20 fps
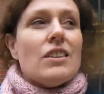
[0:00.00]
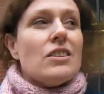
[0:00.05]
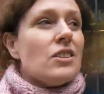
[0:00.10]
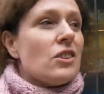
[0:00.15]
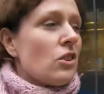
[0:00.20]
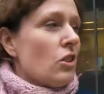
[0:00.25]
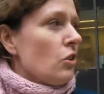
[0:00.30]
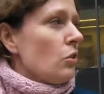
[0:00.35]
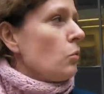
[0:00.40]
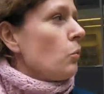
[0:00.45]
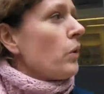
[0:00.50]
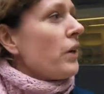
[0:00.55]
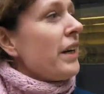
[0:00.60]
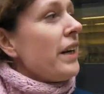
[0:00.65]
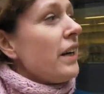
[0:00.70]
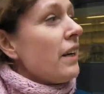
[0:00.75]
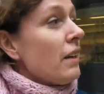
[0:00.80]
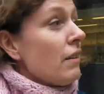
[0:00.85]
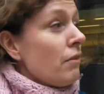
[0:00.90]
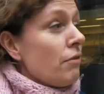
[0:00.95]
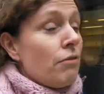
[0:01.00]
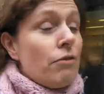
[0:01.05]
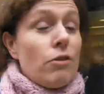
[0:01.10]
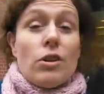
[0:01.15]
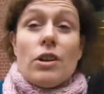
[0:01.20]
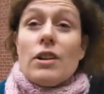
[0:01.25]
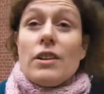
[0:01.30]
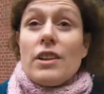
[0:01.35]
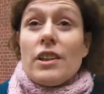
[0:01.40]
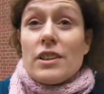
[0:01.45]
So we're here
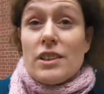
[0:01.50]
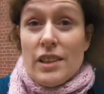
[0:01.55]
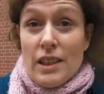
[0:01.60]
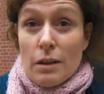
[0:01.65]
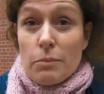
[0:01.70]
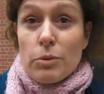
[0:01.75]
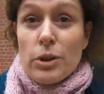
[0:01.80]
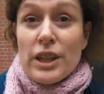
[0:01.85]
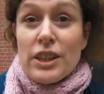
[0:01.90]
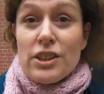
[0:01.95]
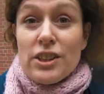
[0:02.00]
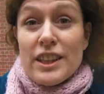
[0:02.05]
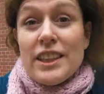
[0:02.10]
for the celebration,